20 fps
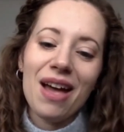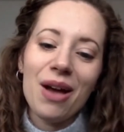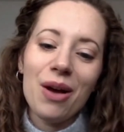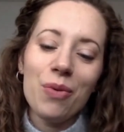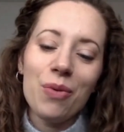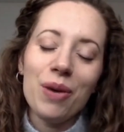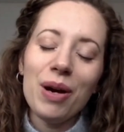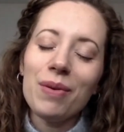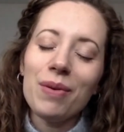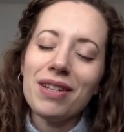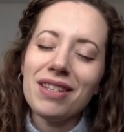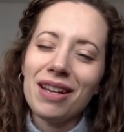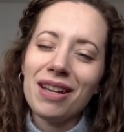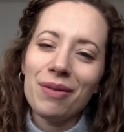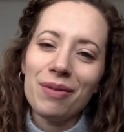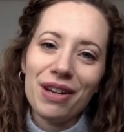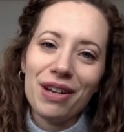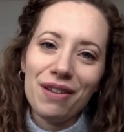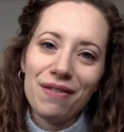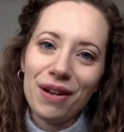Where was I
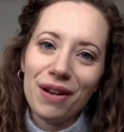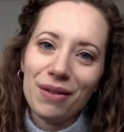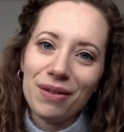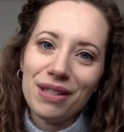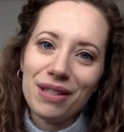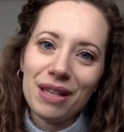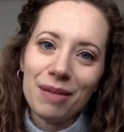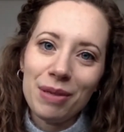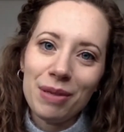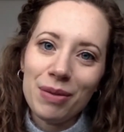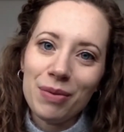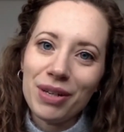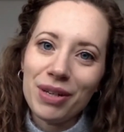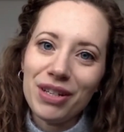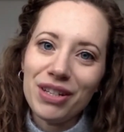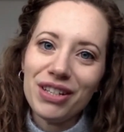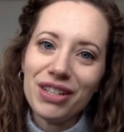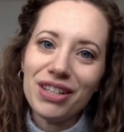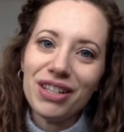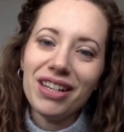when I found Sami
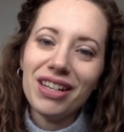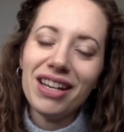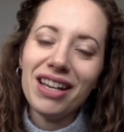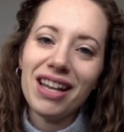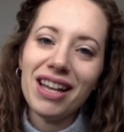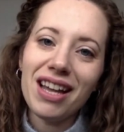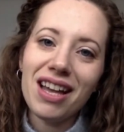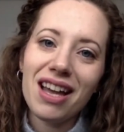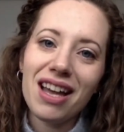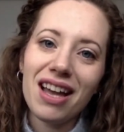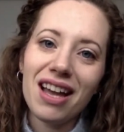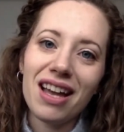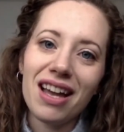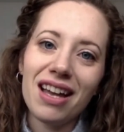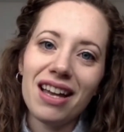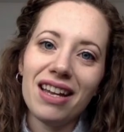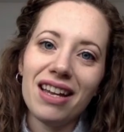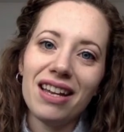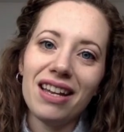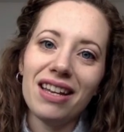Wunder?
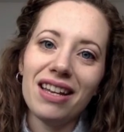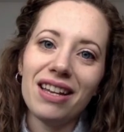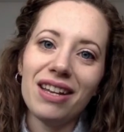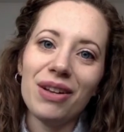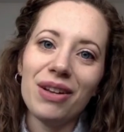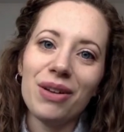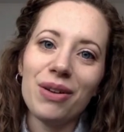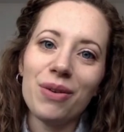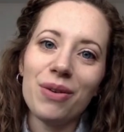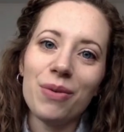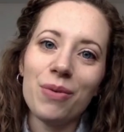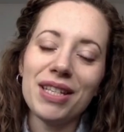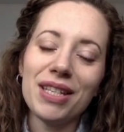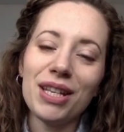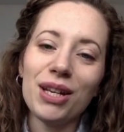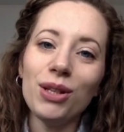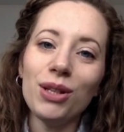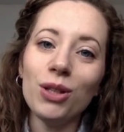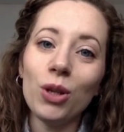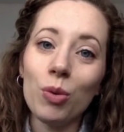I was
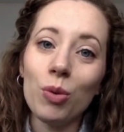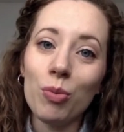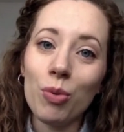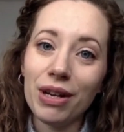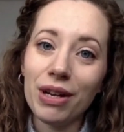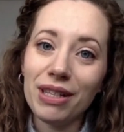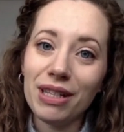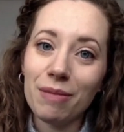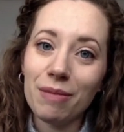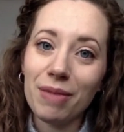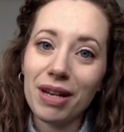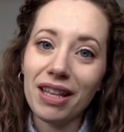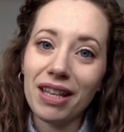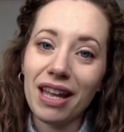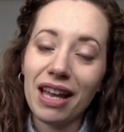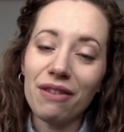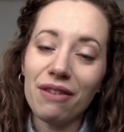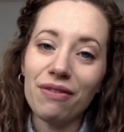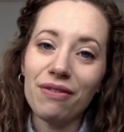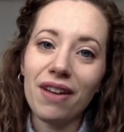at a low point in my
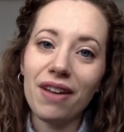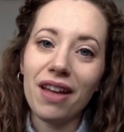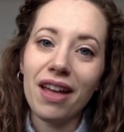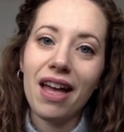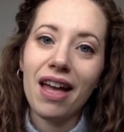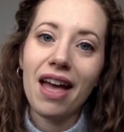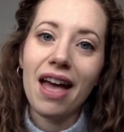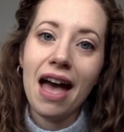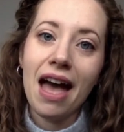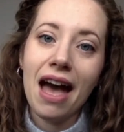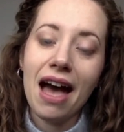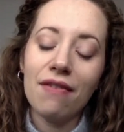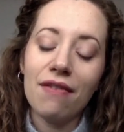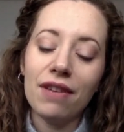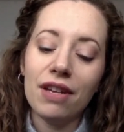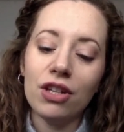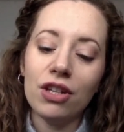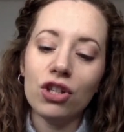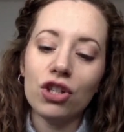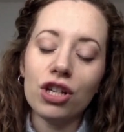life,
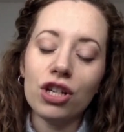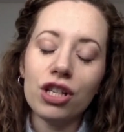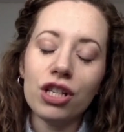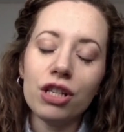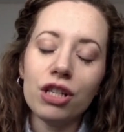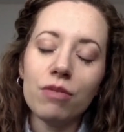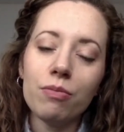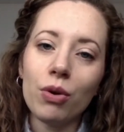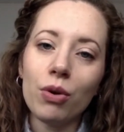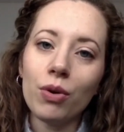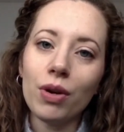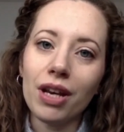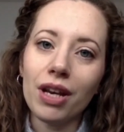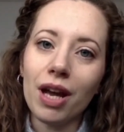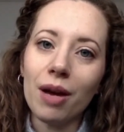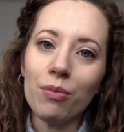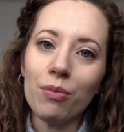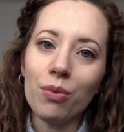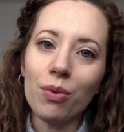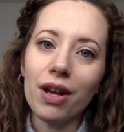having just broken
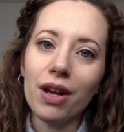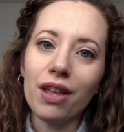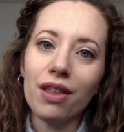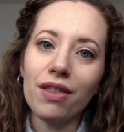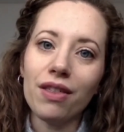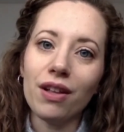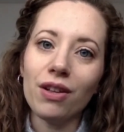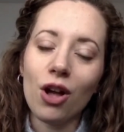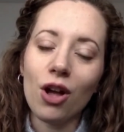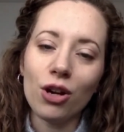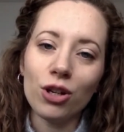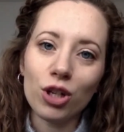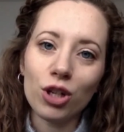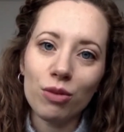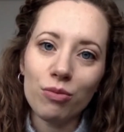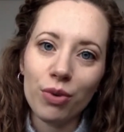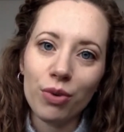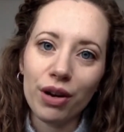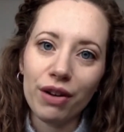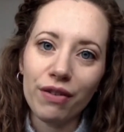up with a long
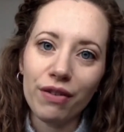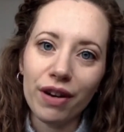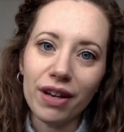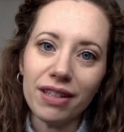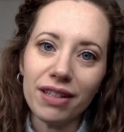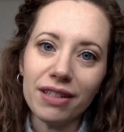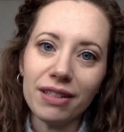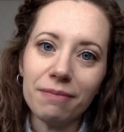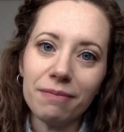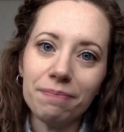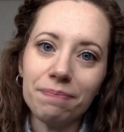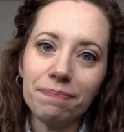term boyfriend,